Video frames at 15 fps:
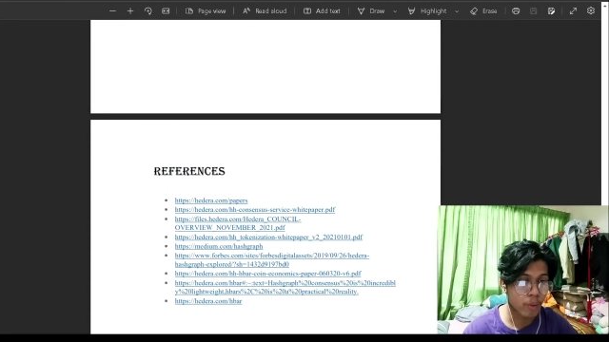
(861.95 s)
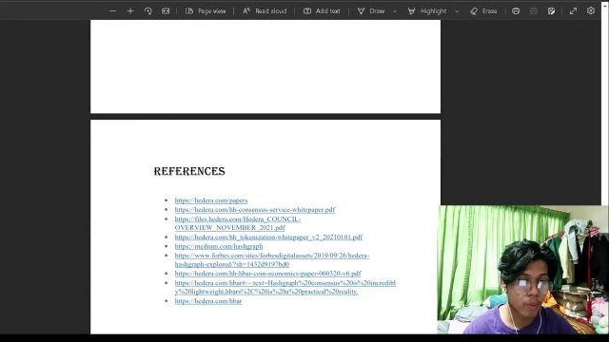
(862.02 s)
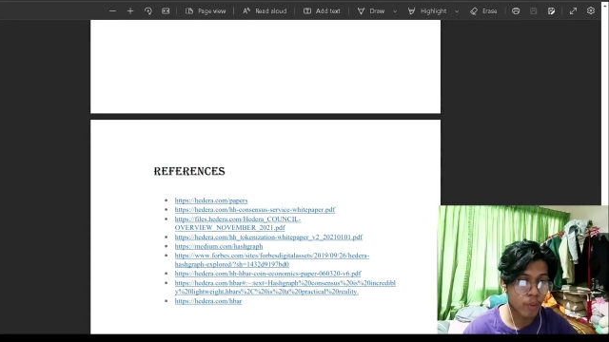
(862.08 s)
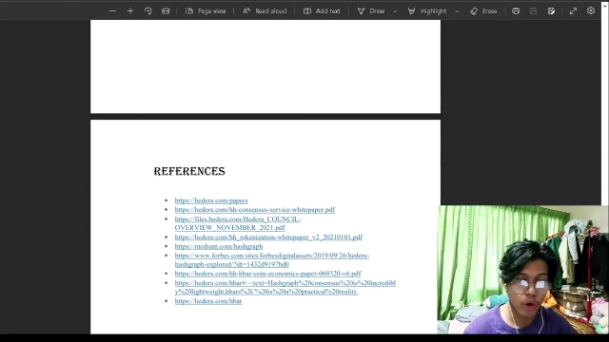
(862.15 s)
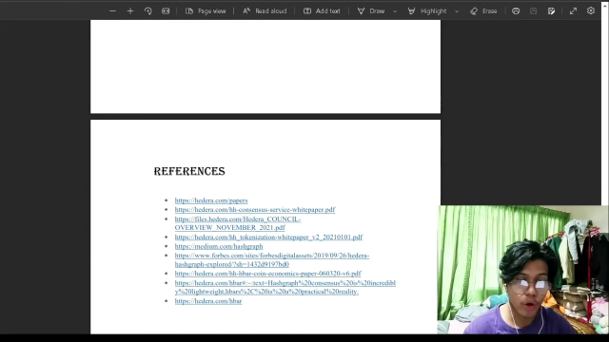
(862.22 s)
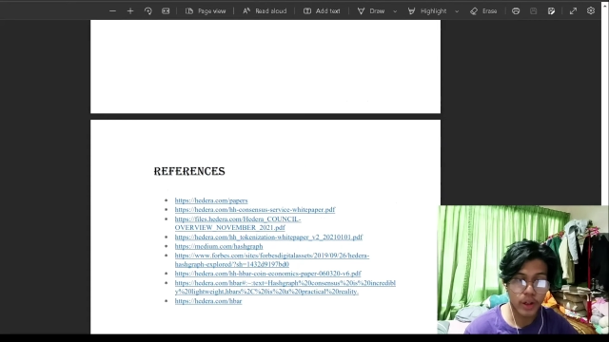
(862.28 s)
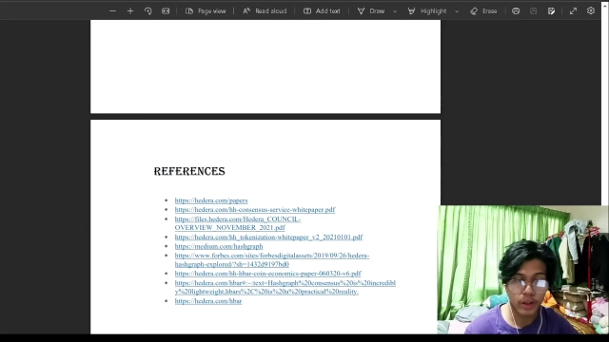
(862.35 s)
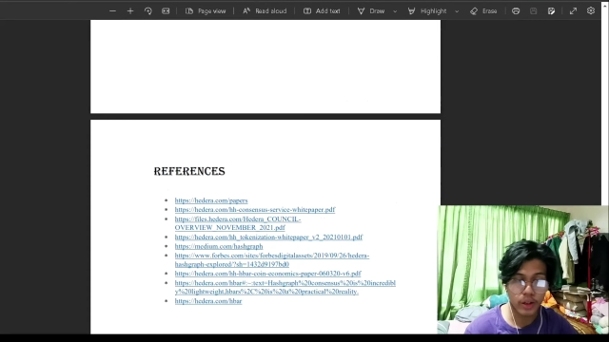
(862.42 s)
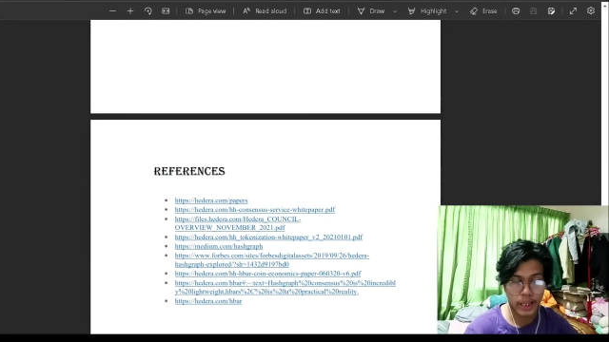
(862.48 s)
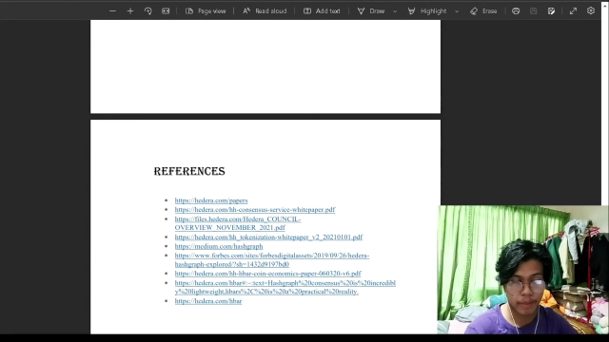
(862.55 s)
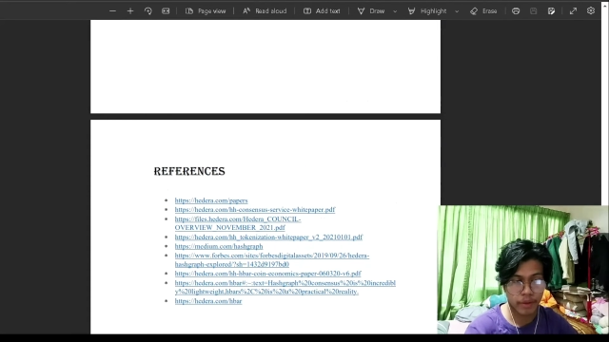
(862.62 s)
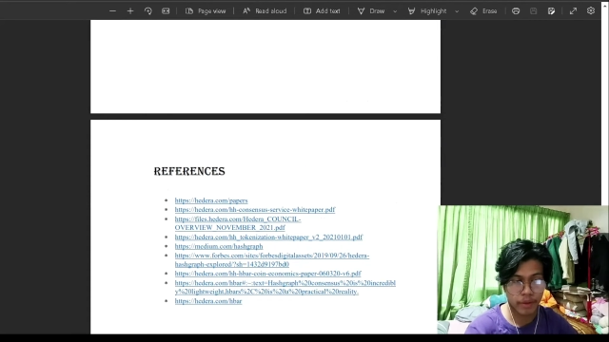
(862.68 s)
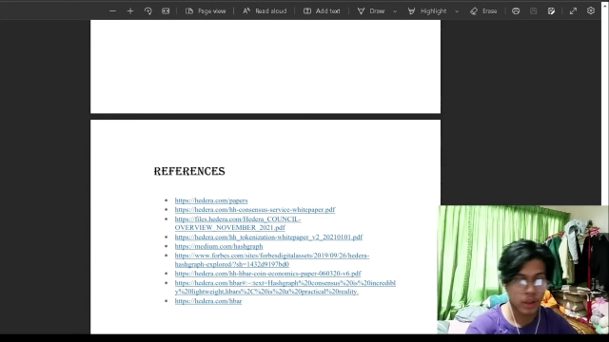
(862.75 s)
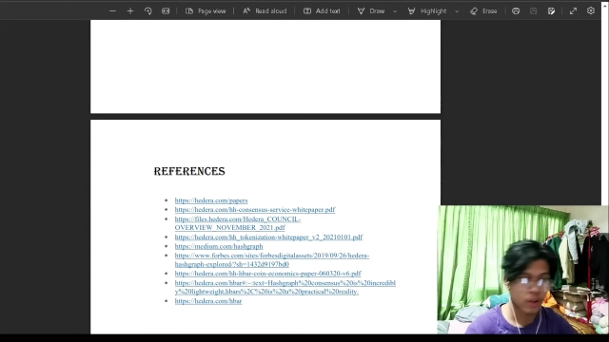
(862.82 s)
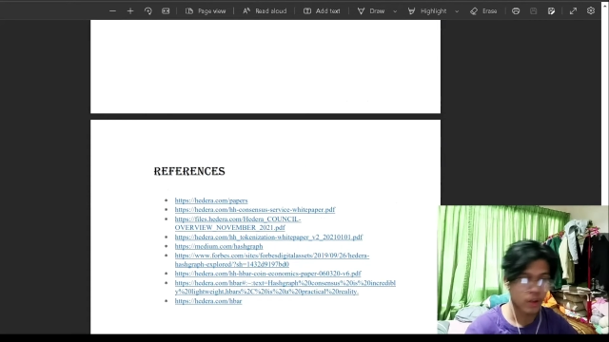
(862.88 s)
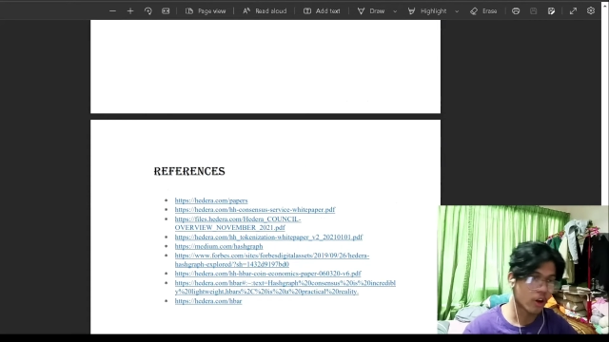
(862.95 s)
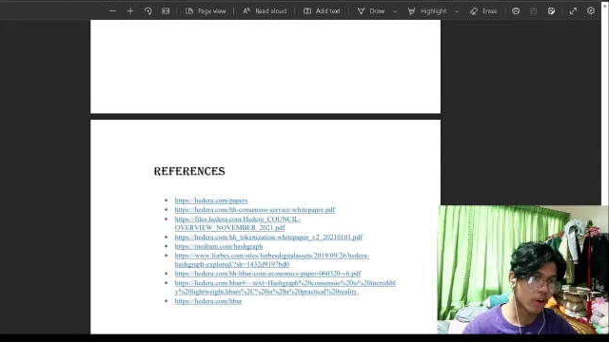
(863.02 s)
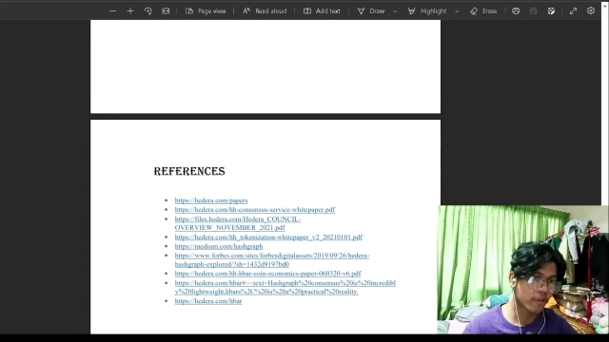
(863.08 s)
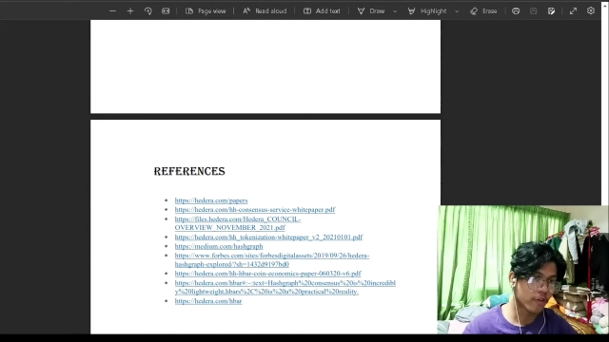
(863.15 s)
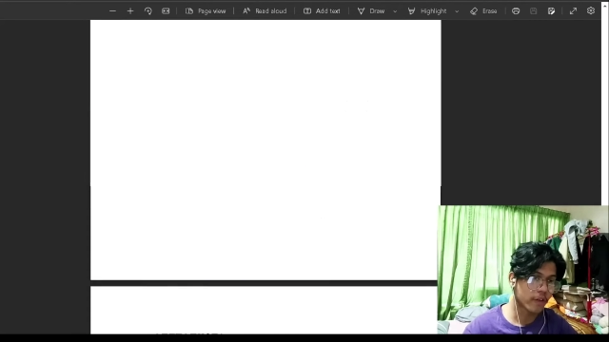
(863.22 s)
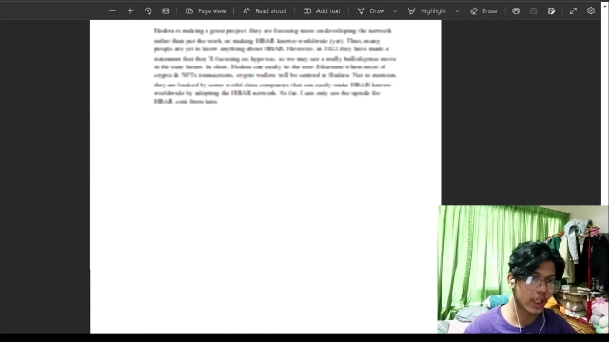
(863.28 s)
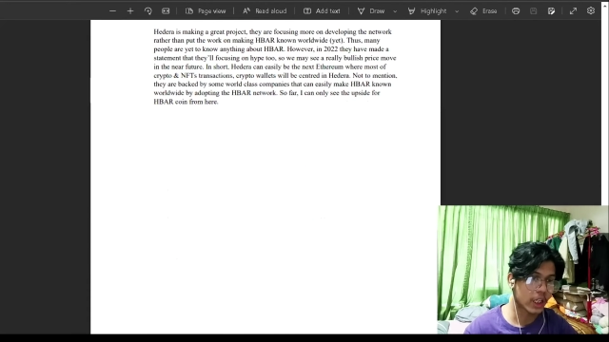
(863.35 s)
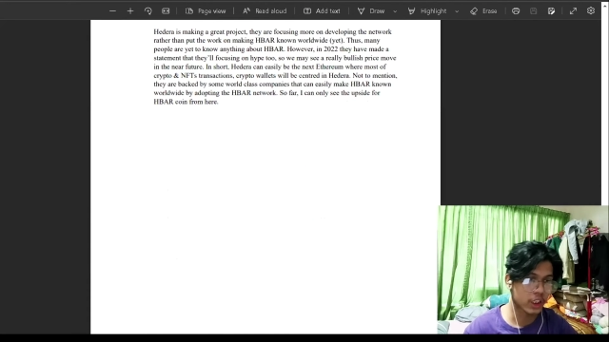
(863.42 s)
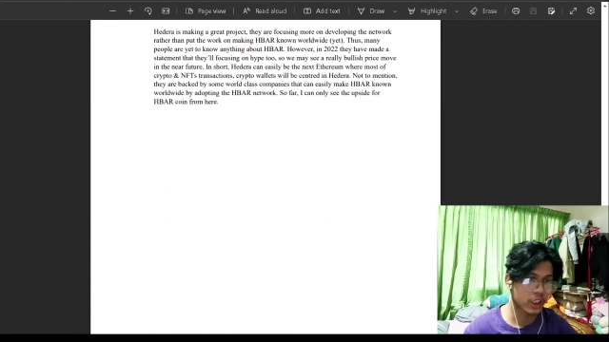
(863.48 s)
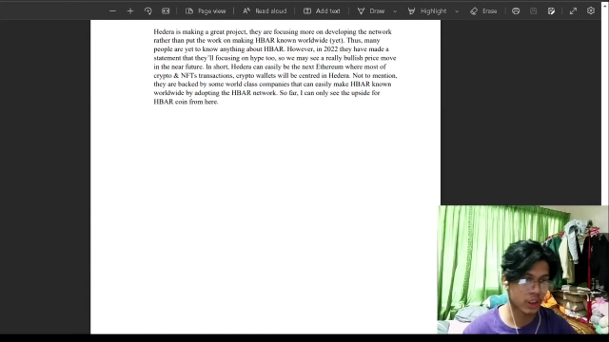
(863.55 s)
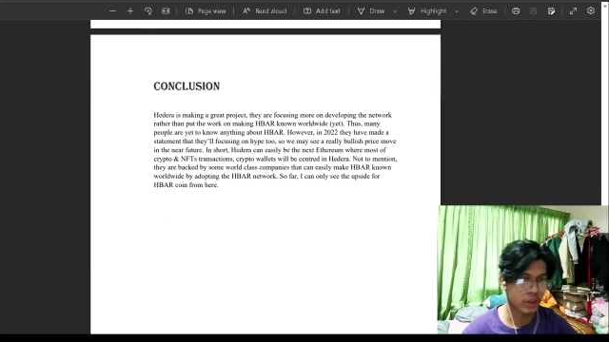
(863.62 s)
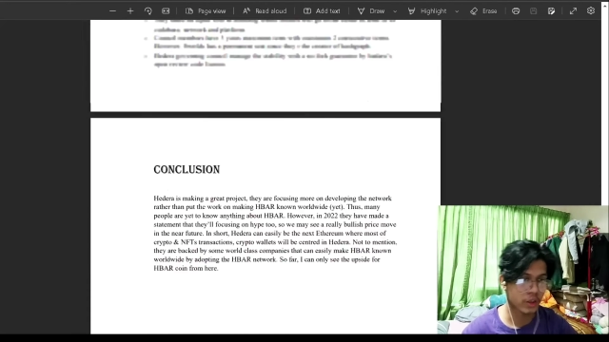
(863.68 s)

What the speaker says: more in depth of any